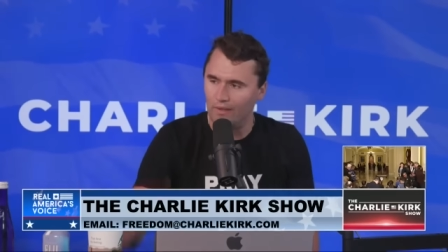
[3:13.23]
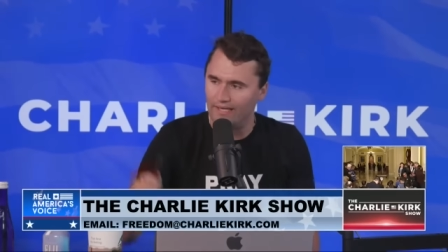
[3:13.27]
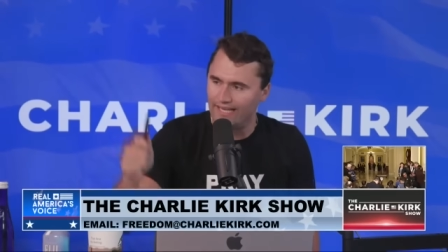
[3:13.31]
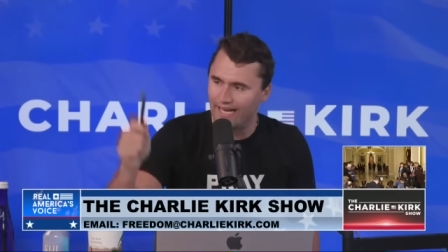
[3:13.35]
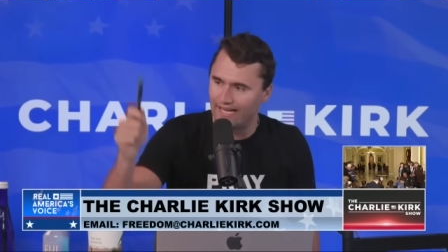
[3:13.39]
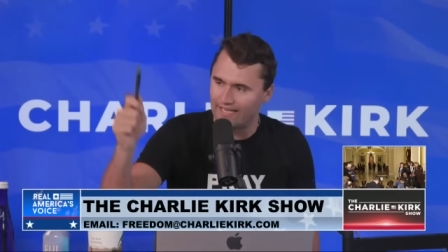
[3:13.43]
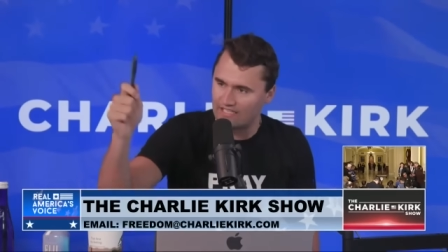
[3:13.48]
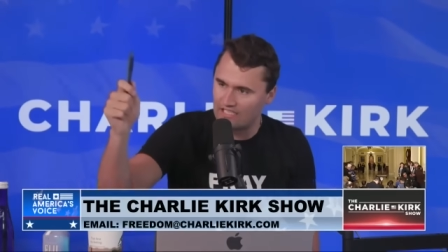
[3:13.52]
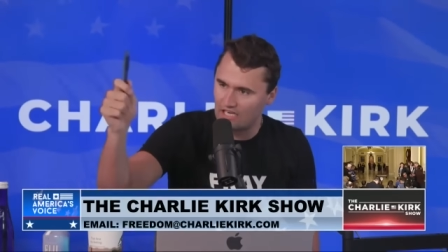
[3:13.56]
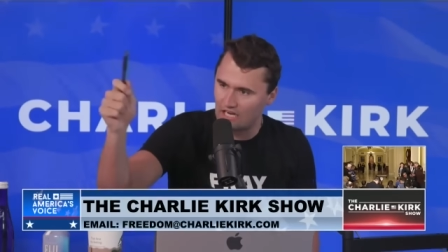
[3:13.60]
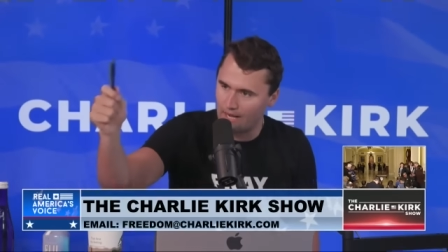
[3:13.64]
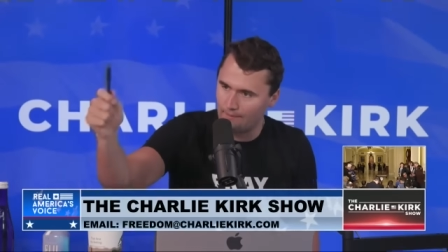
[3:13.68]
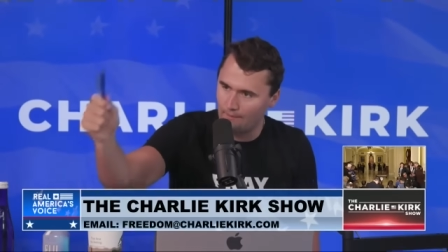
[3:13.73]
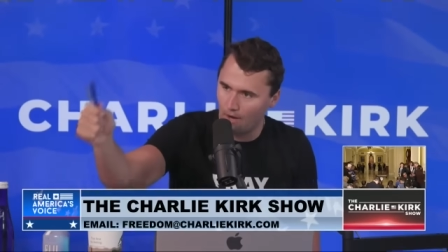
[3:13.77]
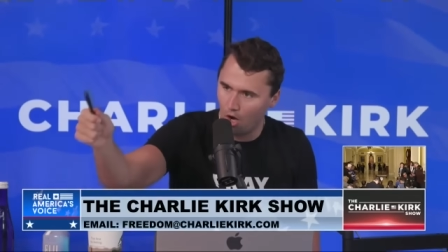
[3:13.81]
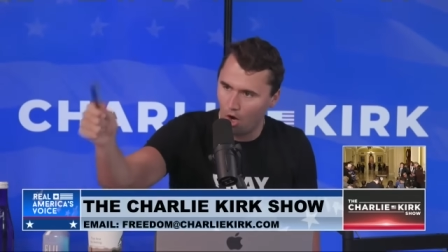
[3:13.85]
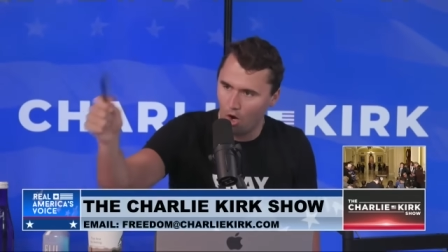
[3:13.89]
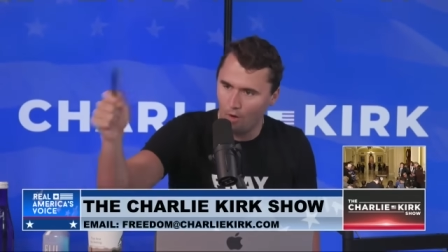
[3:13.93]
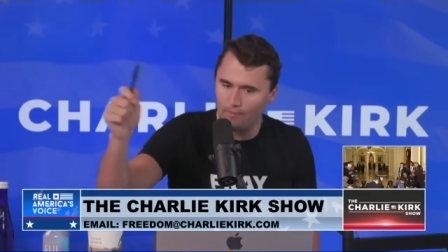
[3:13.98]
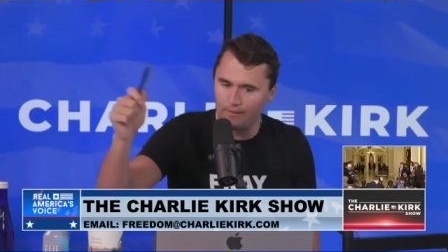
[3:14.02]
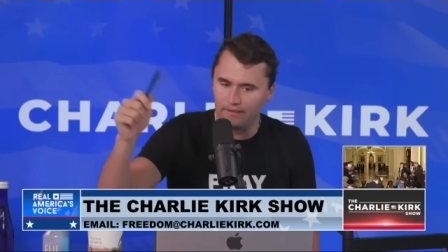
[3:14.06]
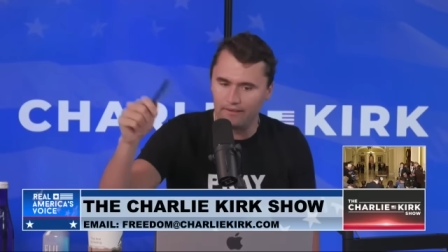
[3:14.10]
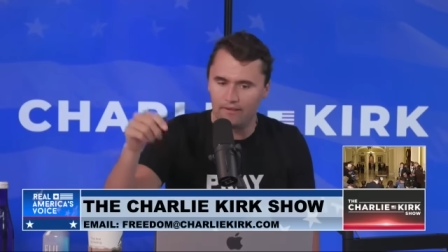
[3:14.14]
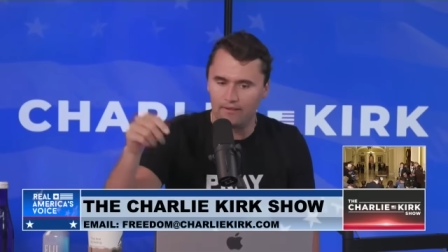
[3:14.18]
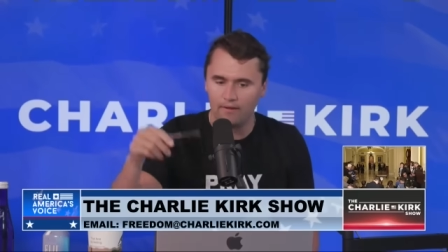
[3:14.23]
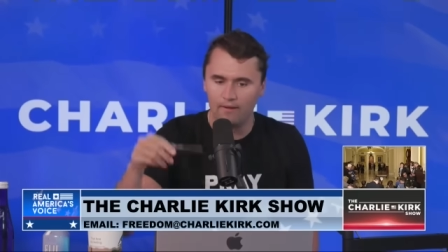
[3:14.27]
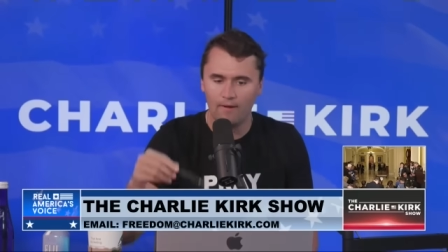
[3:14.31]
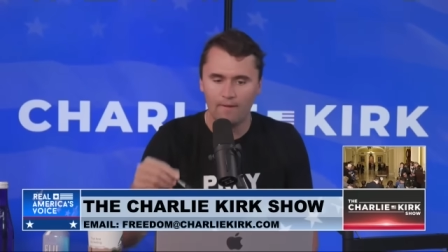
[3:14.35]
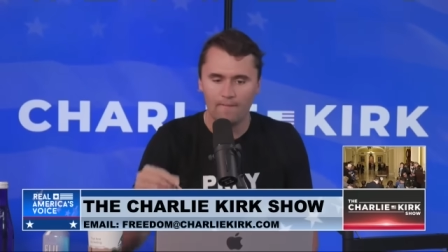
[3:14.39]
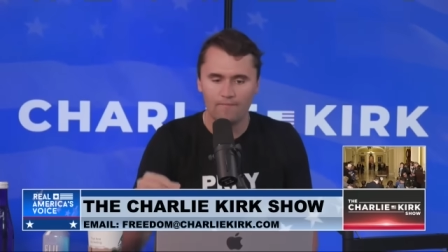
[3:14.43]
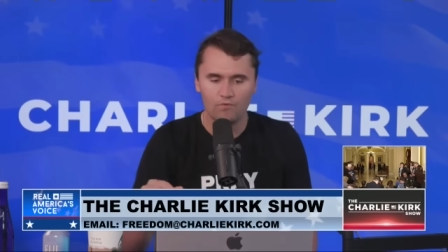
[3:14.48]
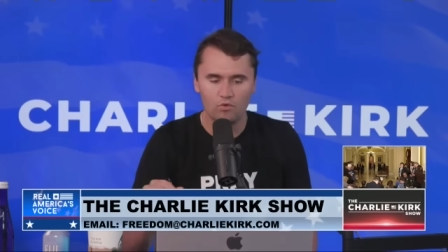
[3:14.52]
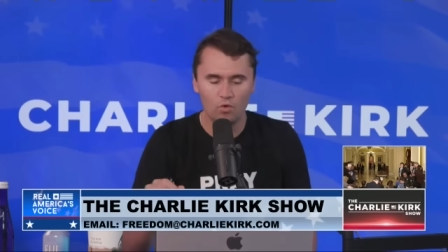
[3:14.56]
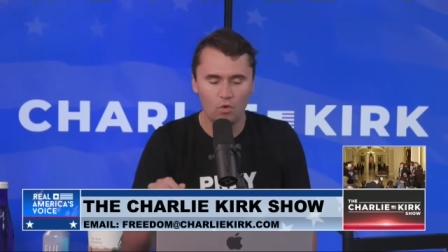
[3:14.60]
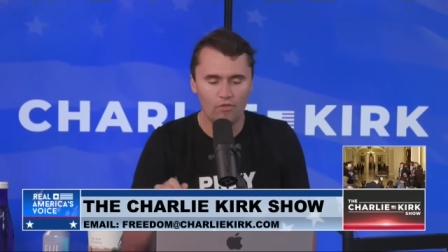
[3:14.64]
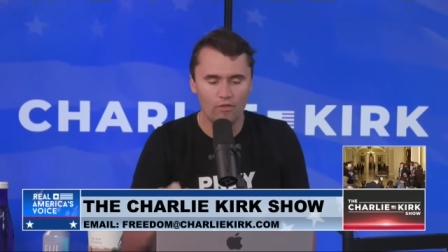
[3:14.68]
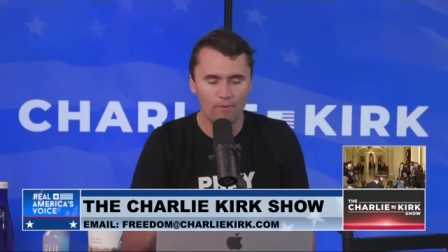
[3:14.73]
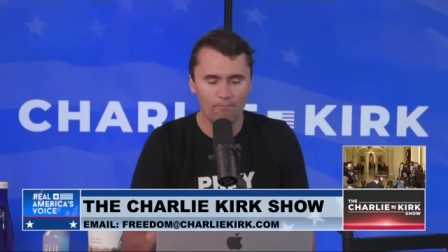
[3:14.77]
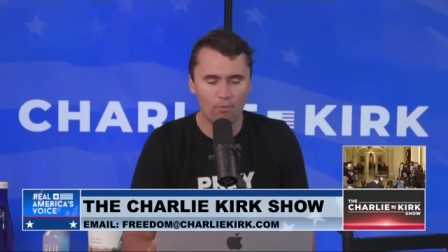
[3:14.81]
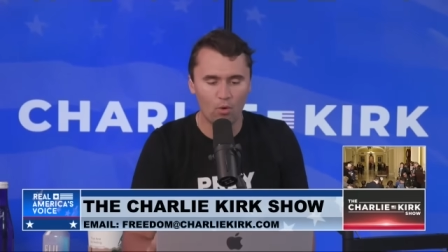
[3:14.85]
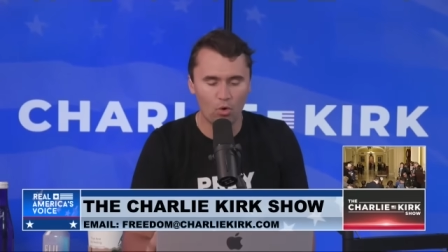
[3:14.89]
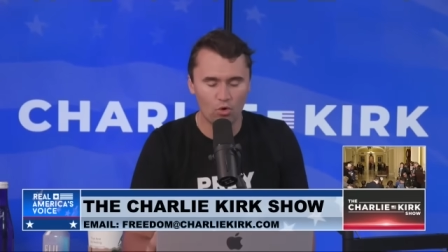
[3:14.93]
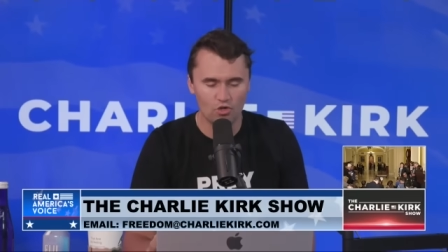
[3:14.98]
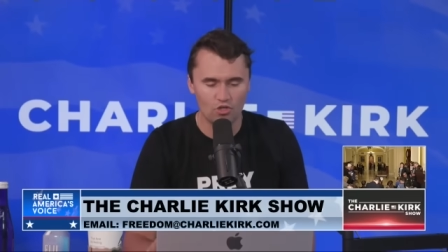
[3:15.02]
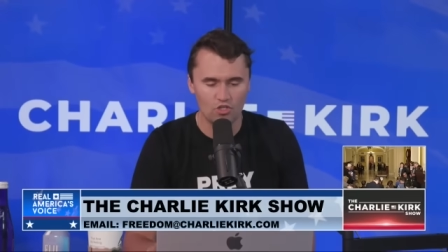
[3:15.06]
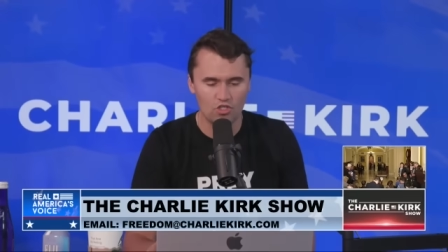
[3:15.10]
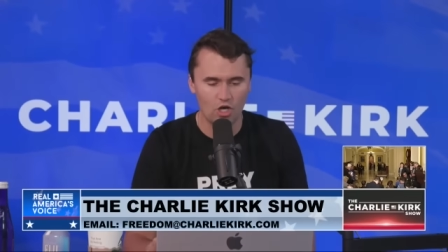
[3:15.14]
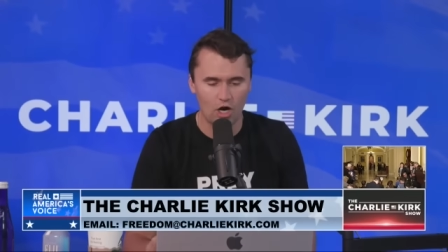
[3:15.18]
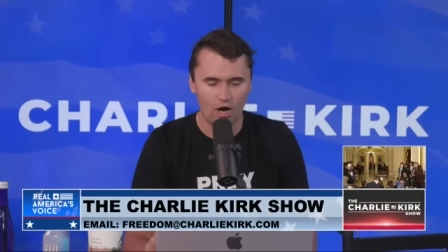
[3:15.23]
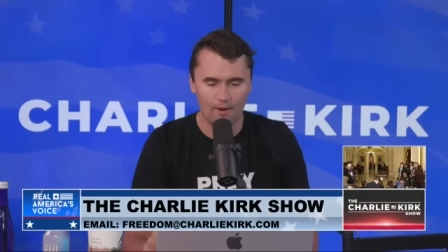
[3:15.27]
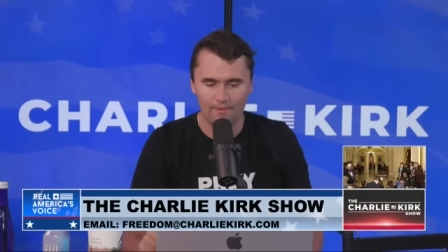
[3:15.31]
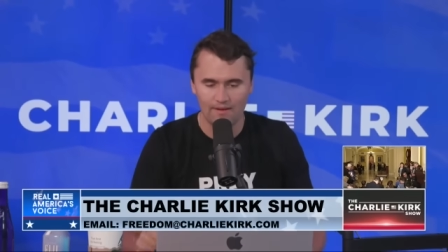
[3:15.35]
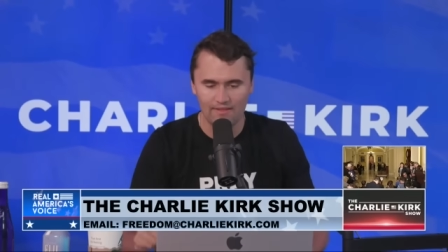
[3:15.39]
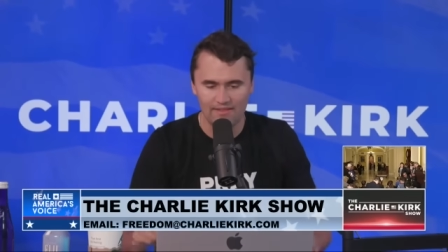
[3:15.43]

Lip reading: We got Tom Homan doing the border czar.